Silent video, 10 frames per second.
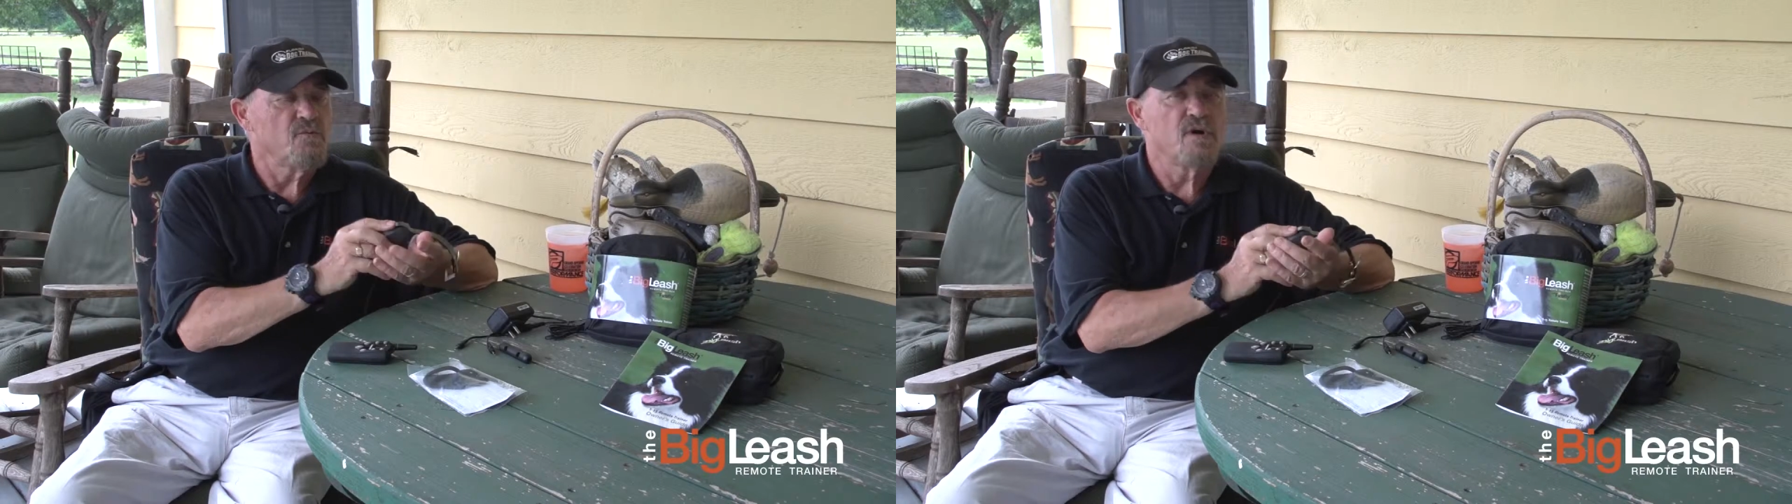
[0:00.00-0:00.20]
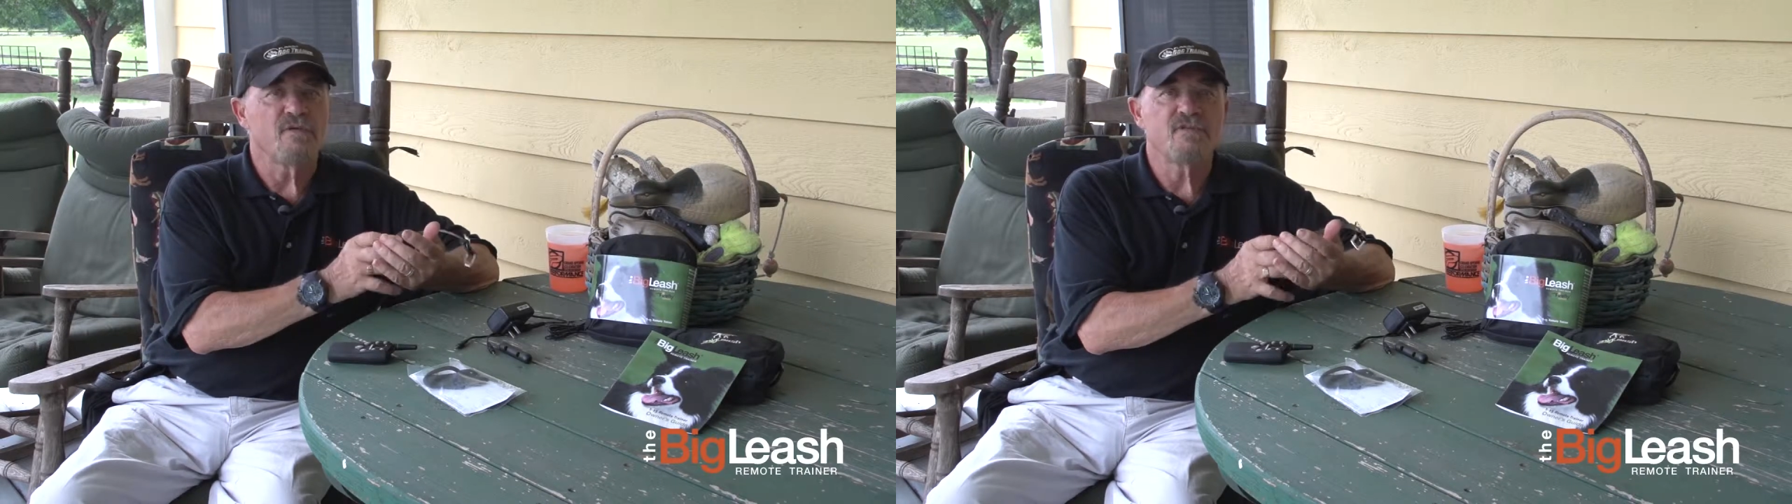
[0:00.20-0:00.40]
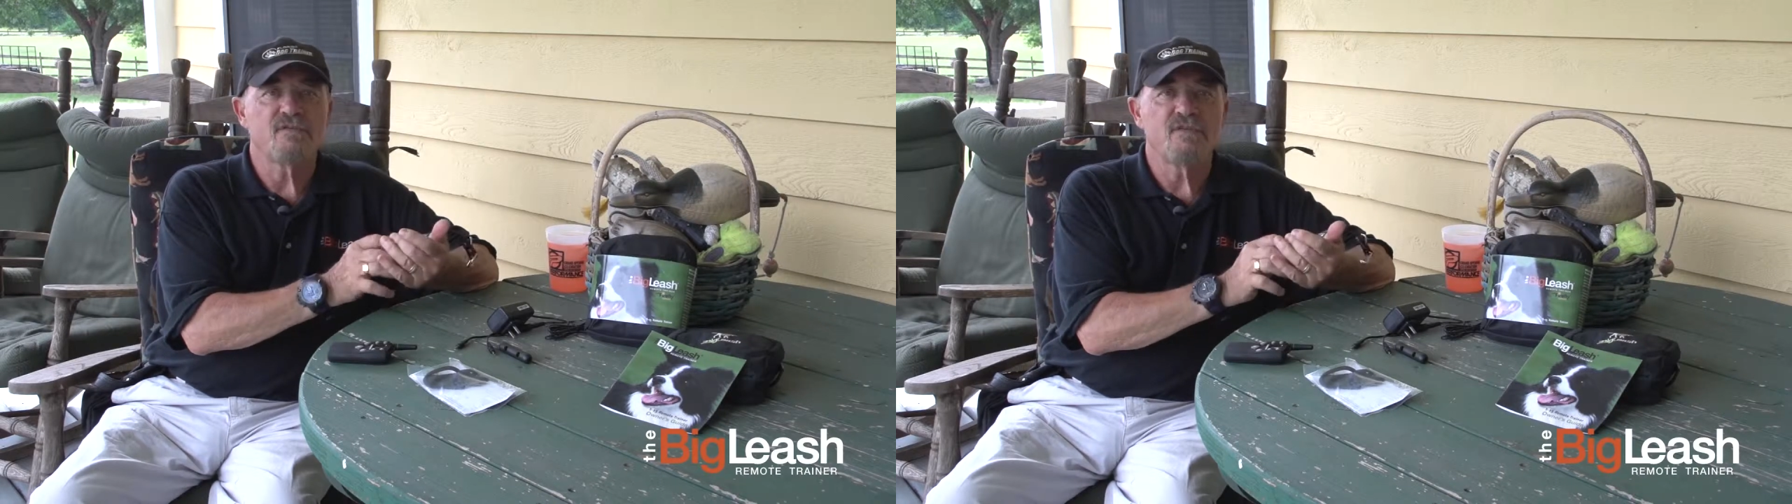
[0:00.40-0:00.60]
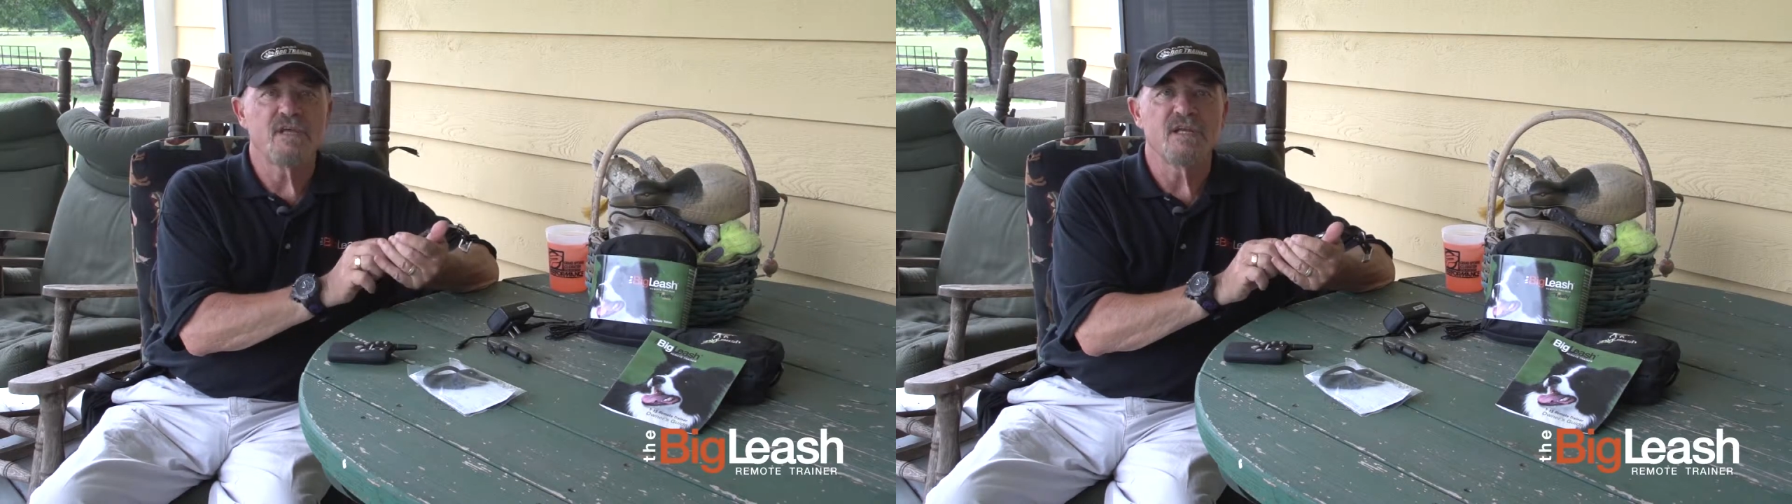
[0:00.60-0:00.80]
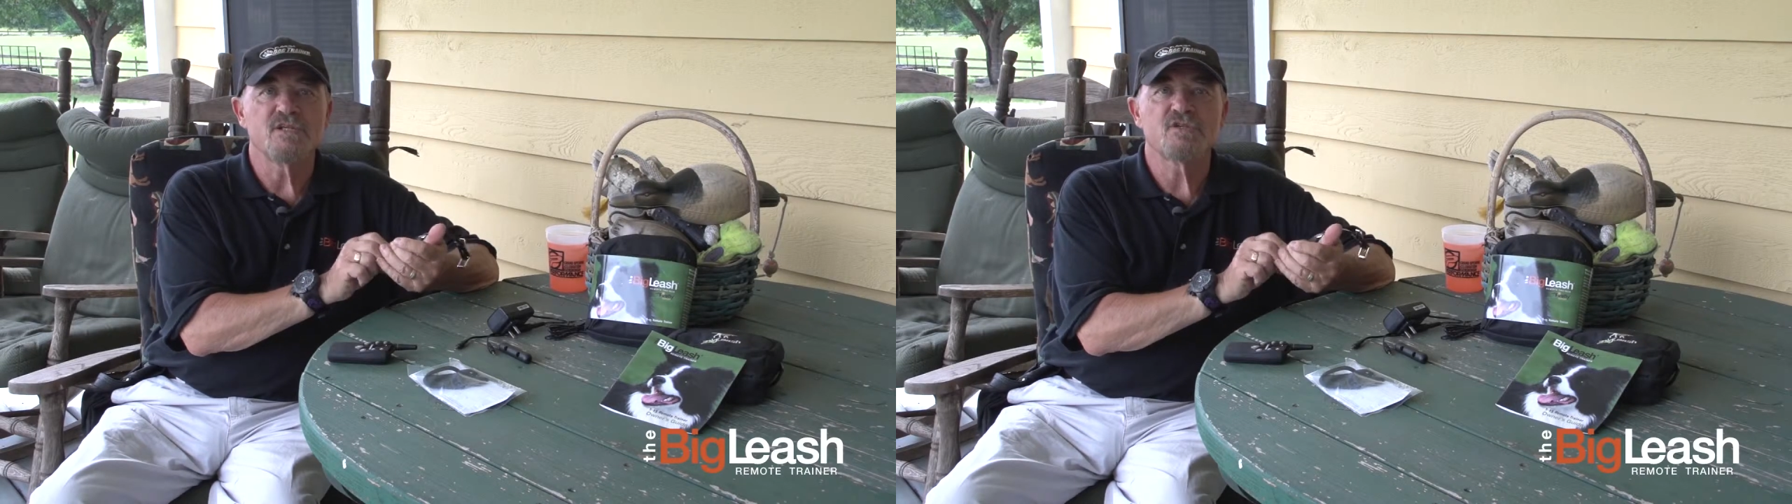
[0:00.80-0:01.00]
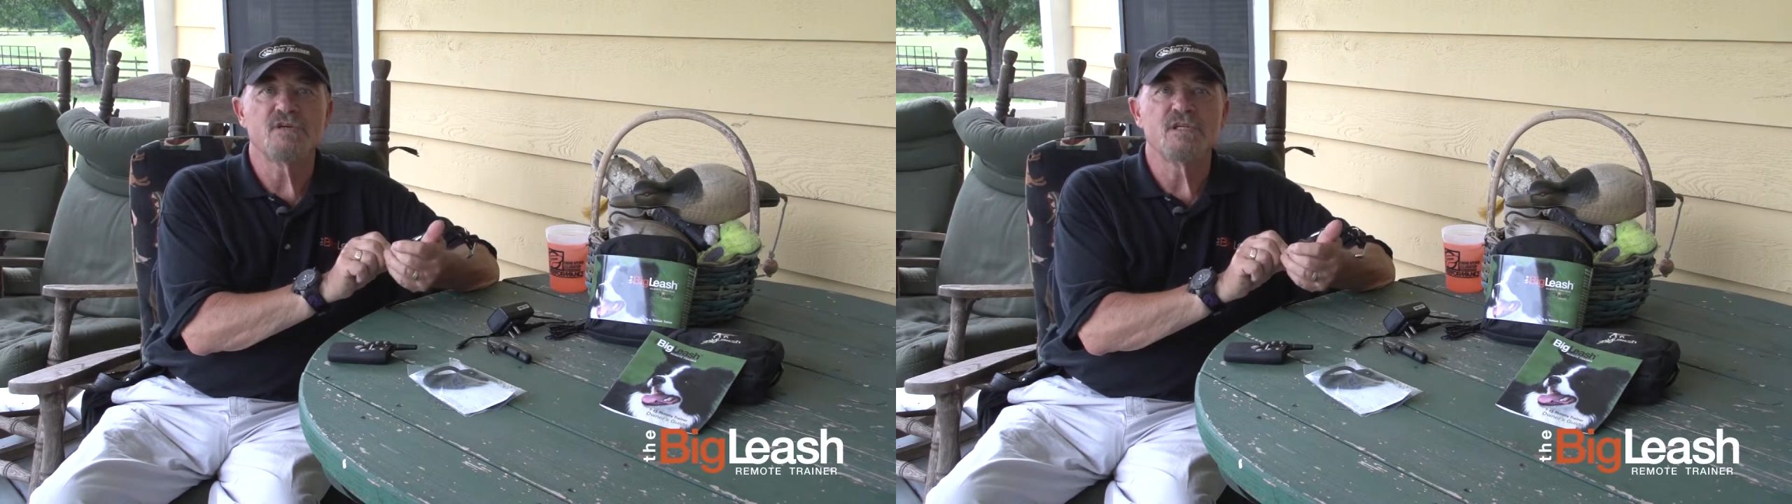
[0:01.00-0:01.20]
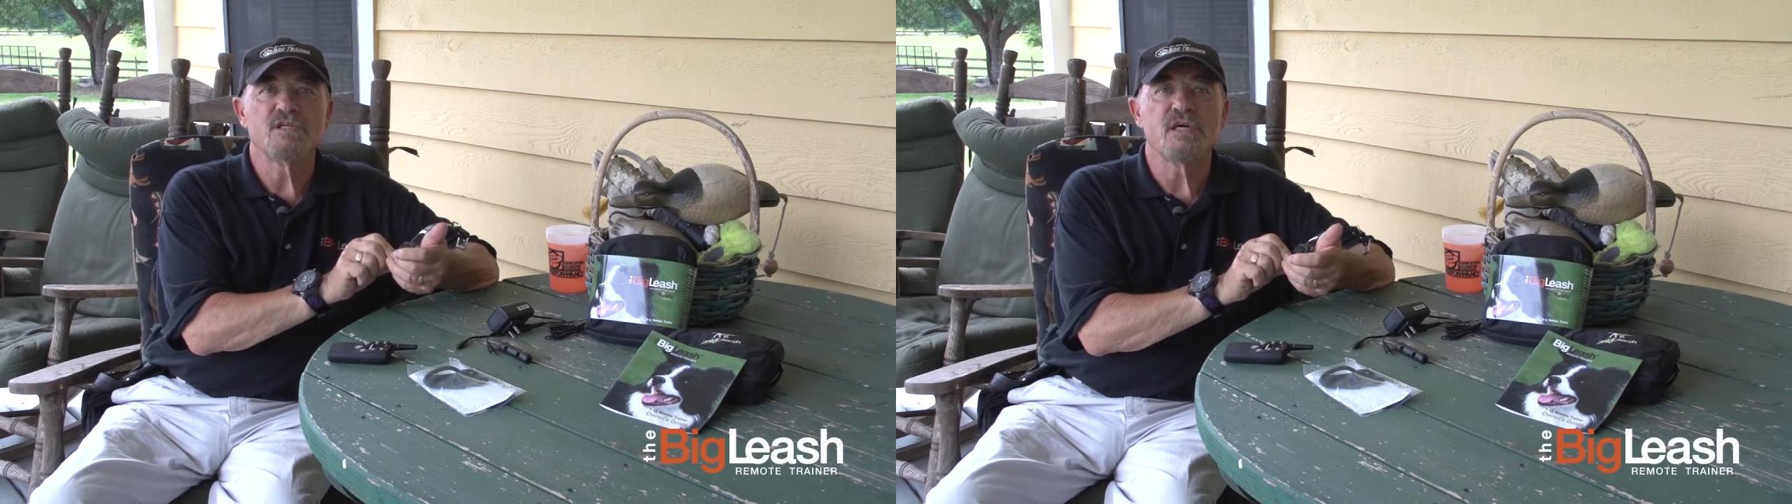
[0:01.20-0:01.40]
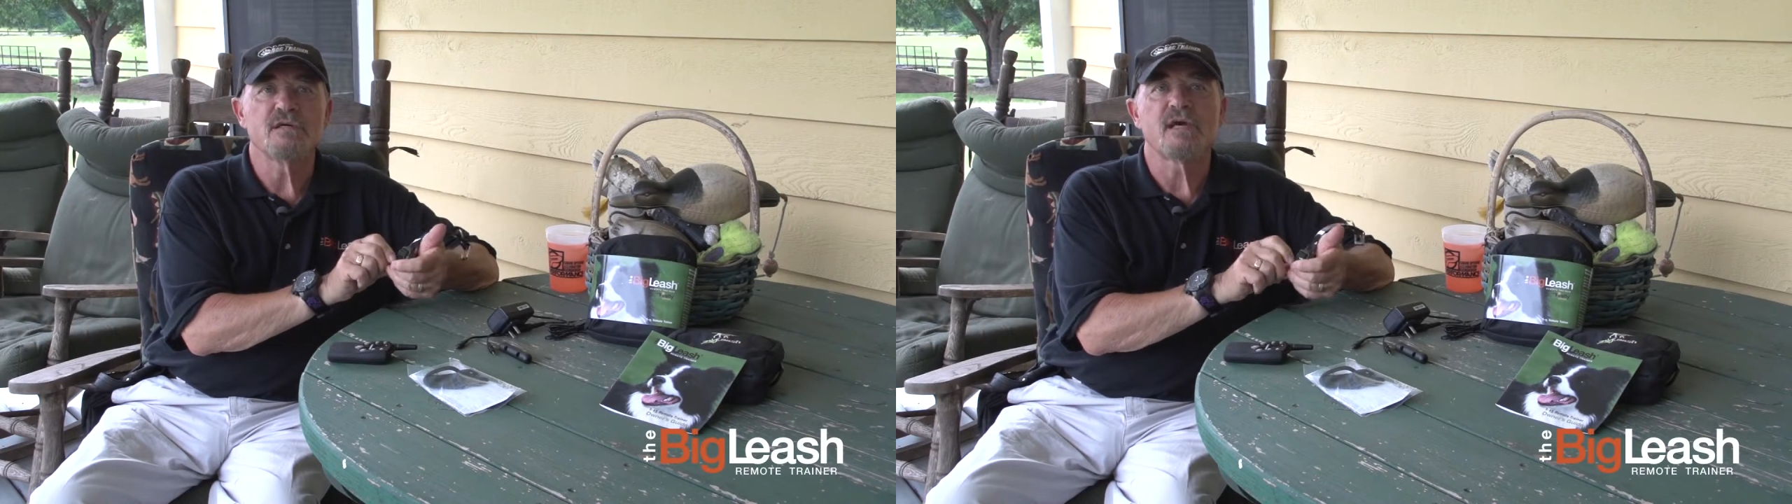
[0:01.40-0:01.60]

we're often thinking it's going to